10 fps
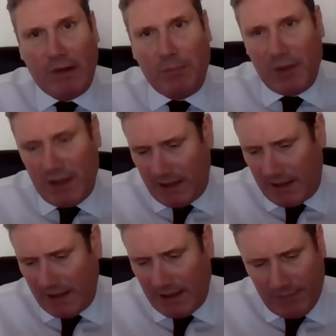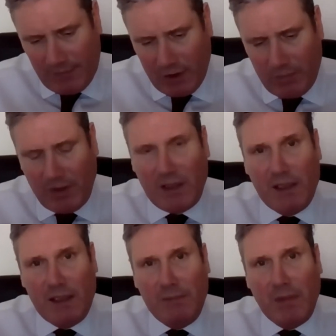representing different
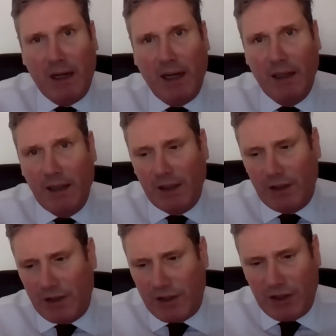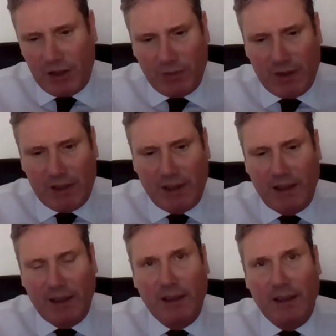communities in my constituency.